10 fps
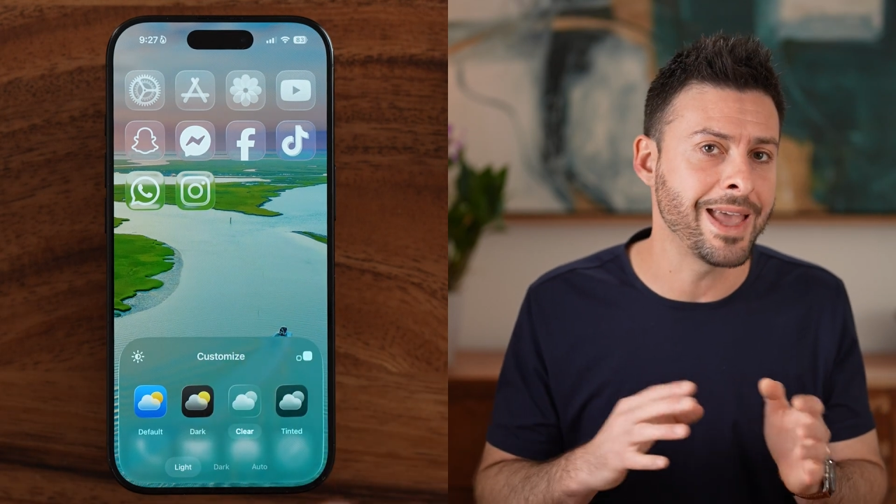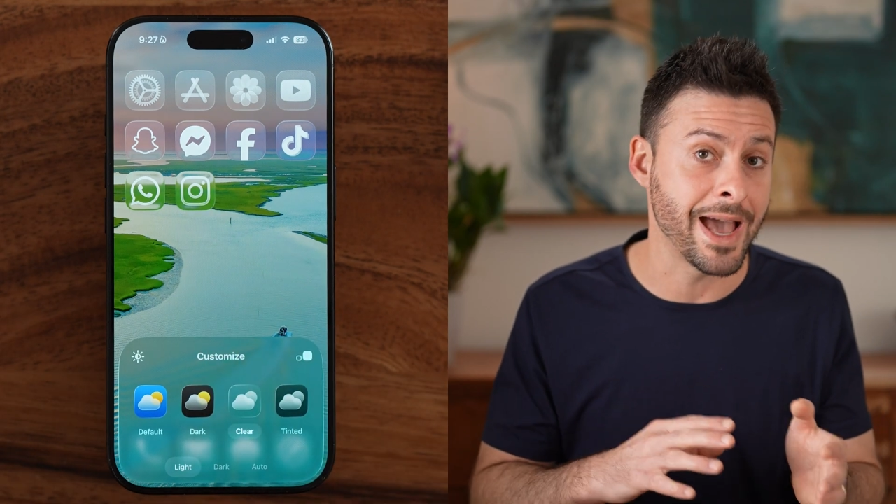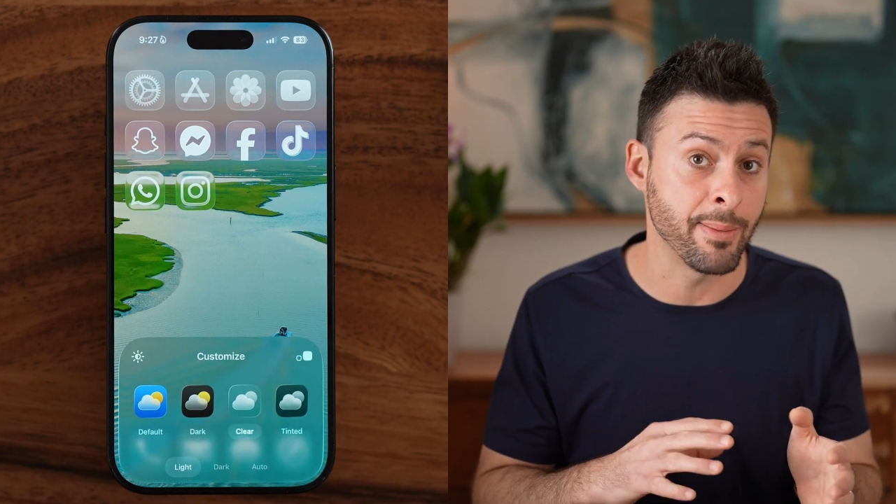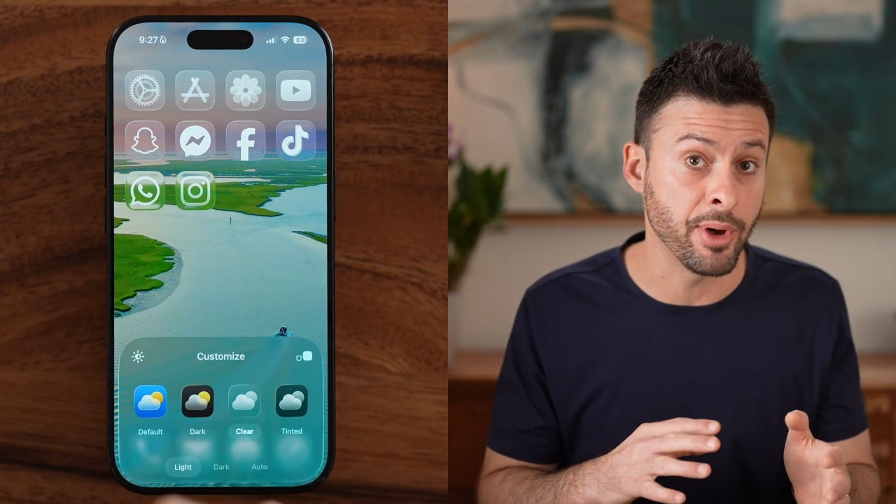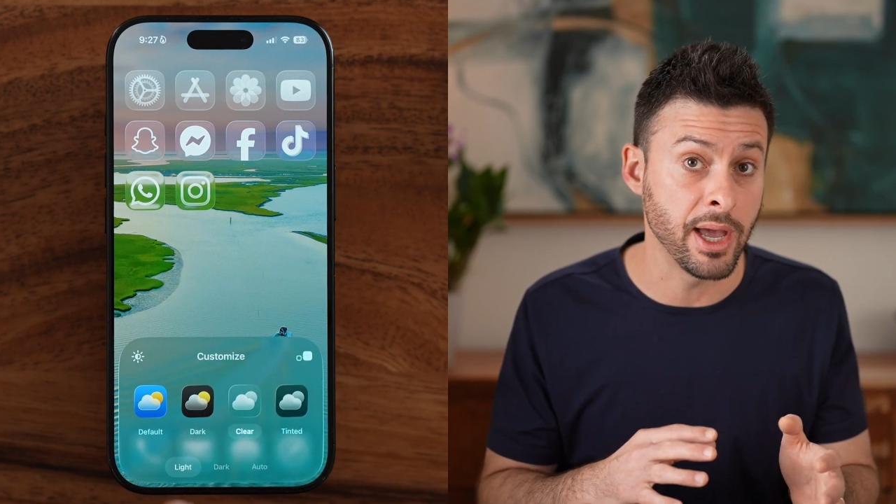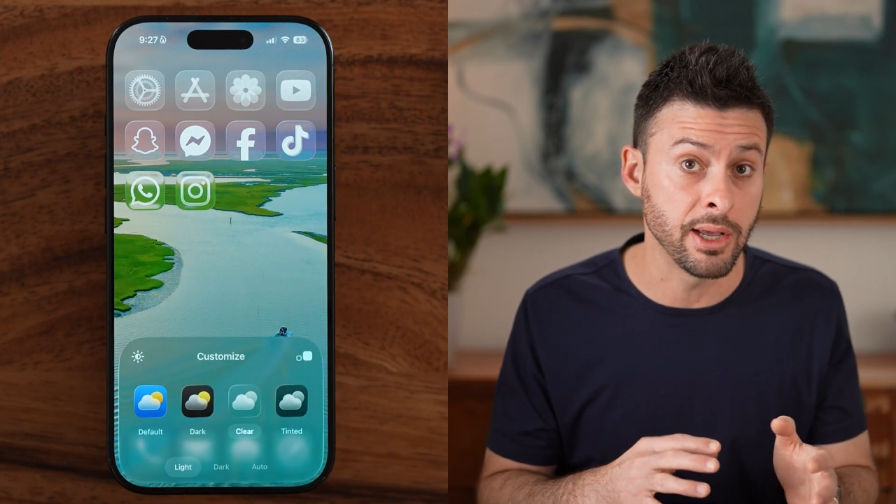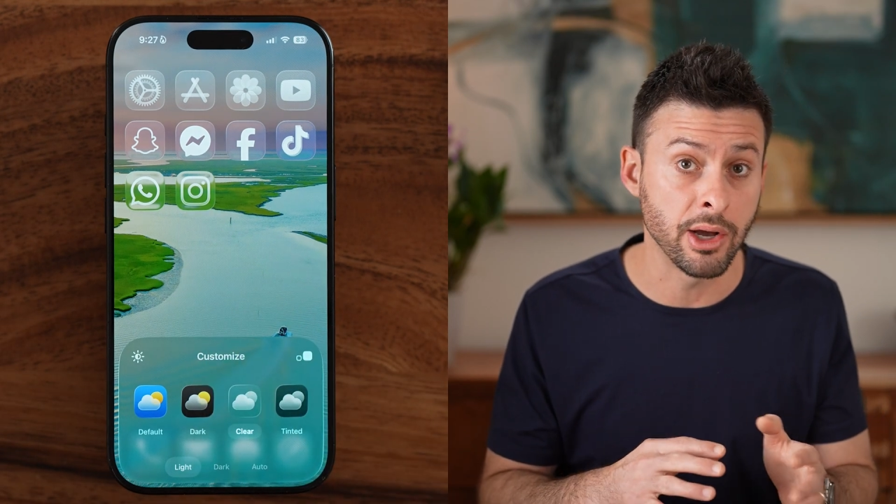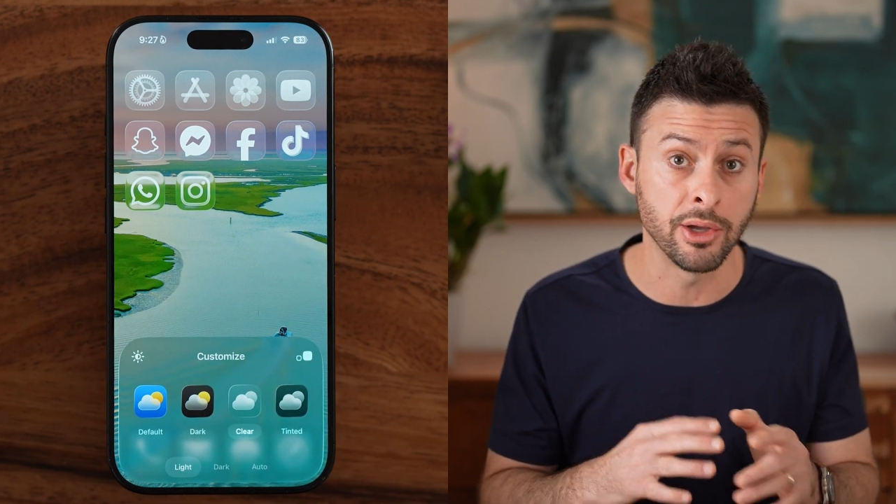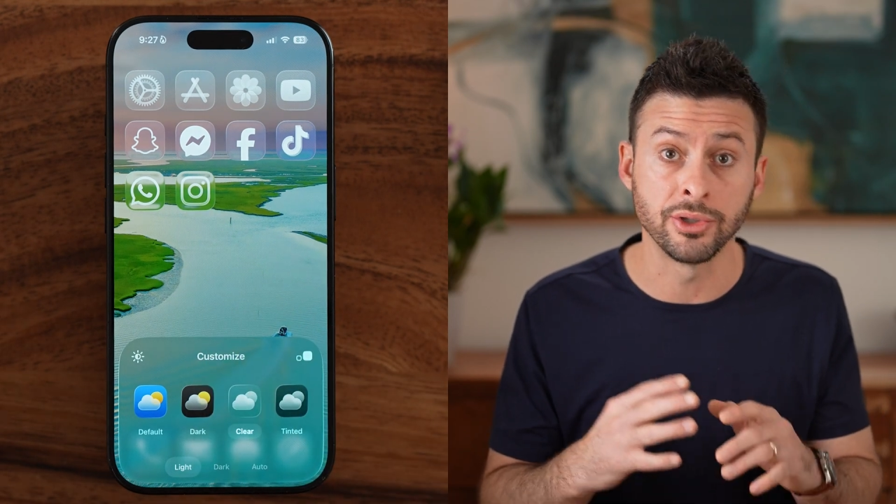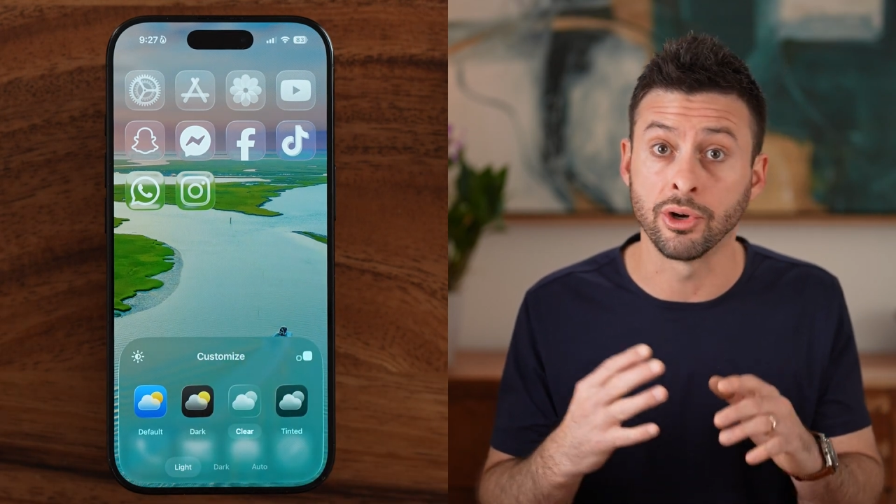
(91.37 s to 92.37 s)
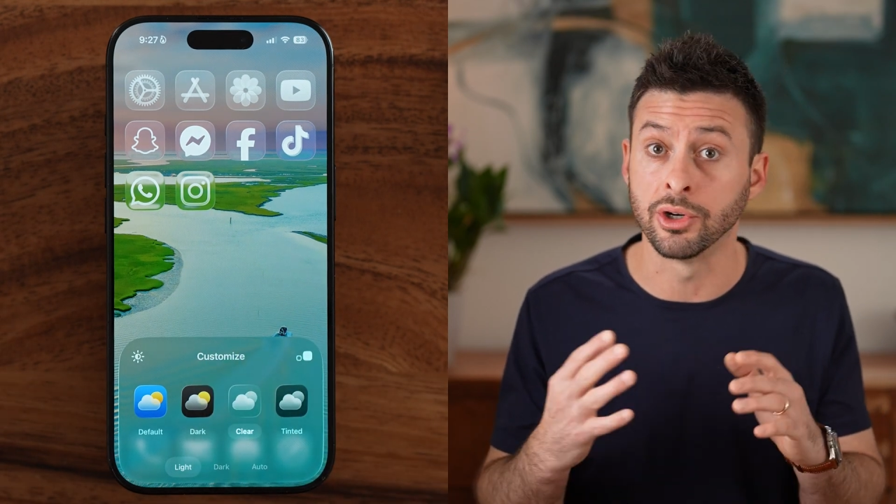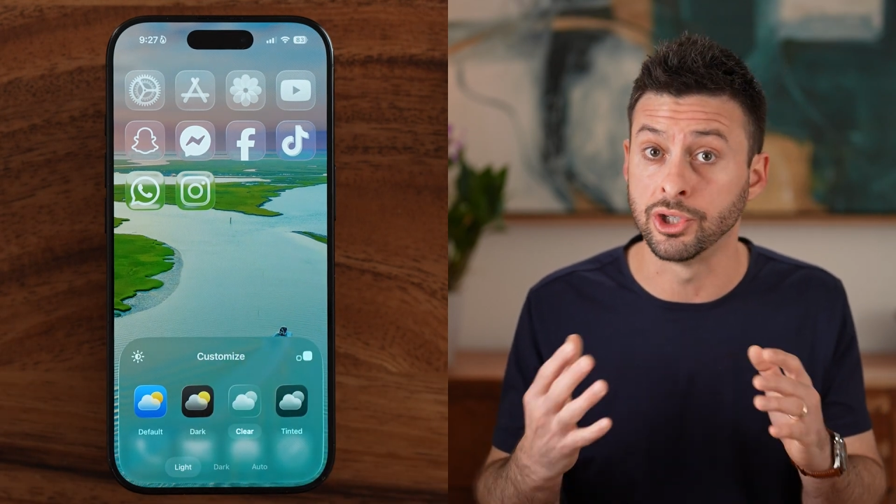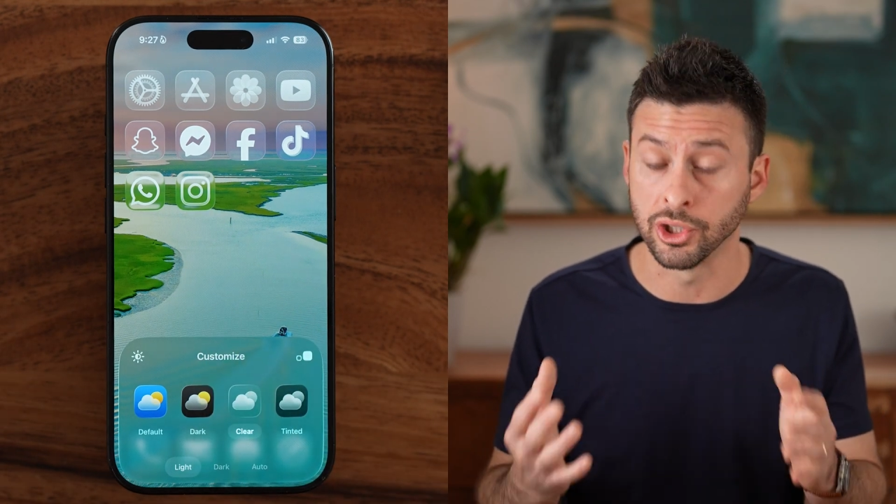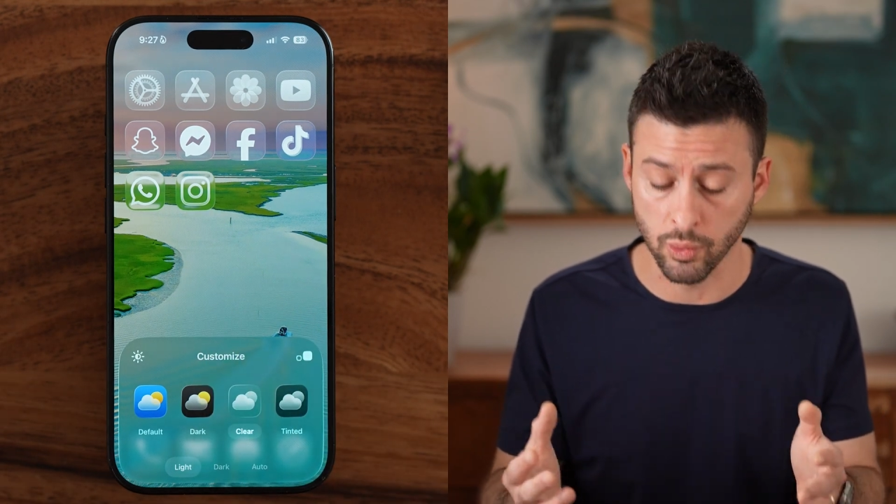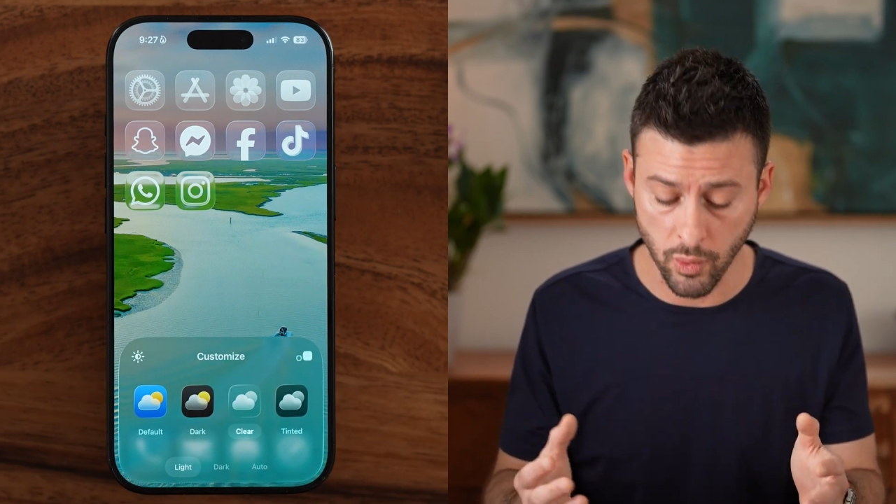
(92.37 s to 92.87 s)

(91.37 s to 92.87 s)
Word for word: app icons are just